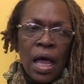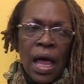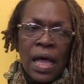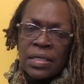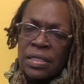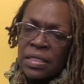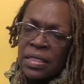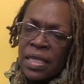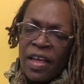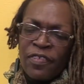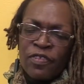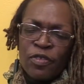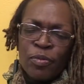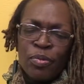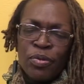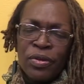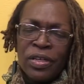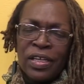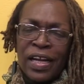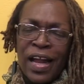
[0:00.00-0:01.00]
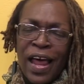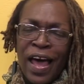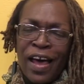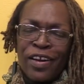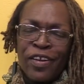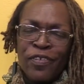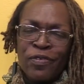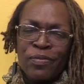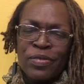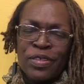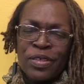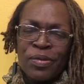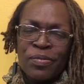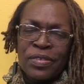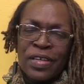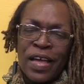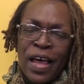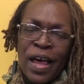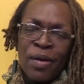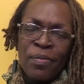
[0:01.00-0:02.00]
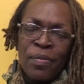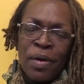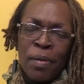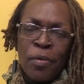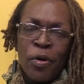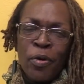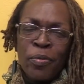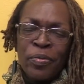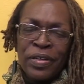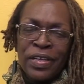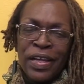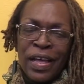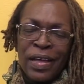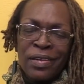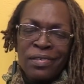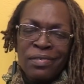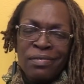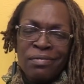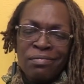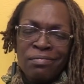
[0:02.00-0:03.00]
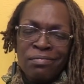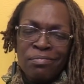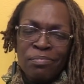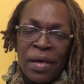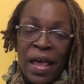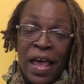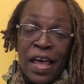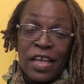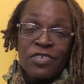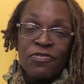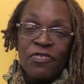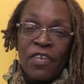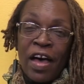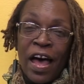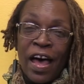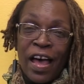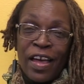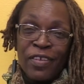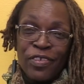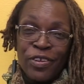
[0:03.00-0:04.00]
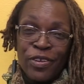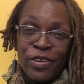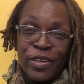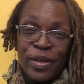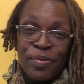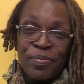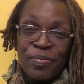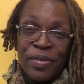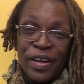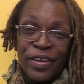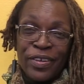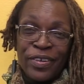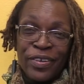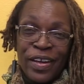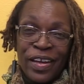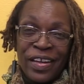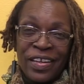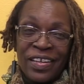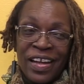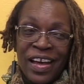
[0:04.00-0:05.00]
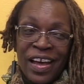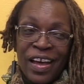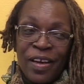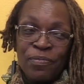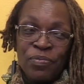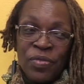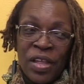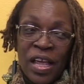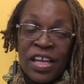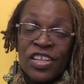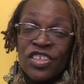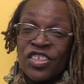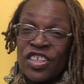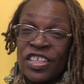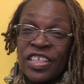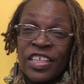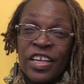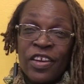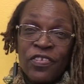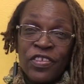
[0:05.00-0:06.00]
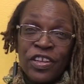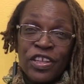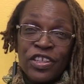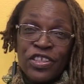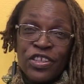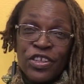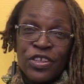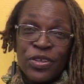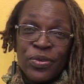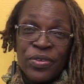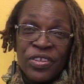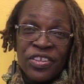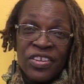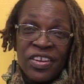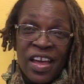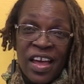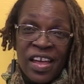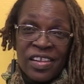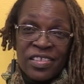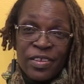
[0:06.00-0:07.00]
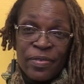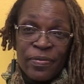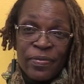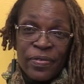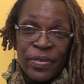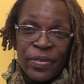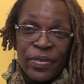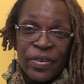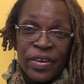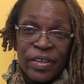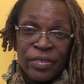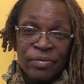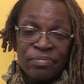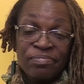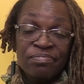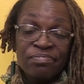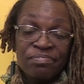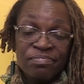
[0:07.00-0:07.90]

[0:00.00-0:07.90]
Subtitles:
I just have to pull it out of him sometime. I'm hoping that past 5, he'll get better at just giving it to you when you ask him for it.